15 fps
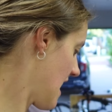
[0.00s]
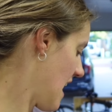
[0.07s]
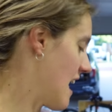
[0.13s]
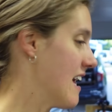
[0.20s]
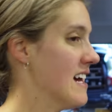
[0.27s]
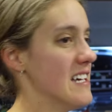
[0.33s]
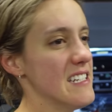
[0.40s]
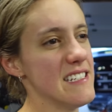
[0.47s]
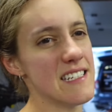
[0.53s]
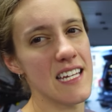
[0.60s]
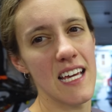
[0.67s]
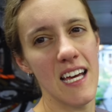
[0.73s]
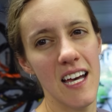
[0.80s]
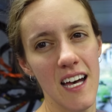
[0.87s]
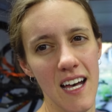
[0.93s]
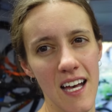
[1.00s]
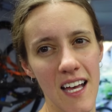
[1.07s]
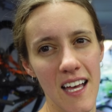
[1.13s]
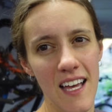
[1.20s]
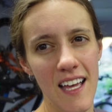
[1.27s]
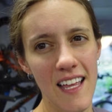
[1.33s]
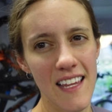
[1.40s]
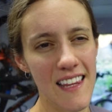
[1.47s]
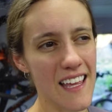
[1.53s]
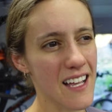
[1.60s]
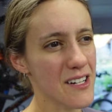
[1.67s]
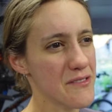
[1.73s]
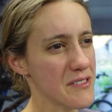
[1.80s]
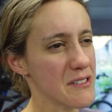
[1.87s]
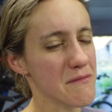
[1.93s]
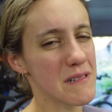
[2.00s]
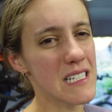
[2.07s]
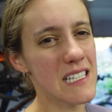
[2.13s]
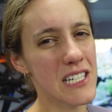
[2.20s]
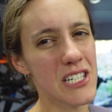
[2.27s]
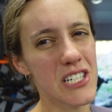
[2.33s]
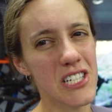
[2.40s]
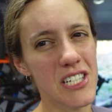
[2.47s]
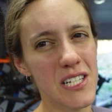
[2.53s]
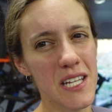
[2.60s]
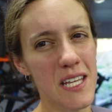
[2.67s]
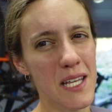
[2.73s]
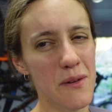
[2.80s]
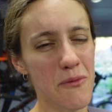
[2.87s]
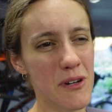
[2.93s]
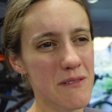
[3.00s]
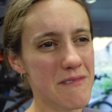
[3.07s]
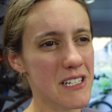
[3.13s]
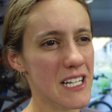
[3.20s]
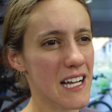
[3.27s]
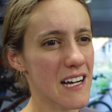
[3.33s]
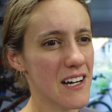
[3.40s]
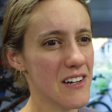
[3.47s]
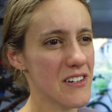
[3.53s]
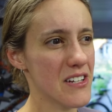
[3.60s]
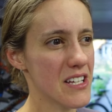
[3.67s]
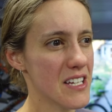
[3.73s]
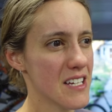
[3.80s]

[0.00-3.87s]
And like, I'll feel really good in one workout.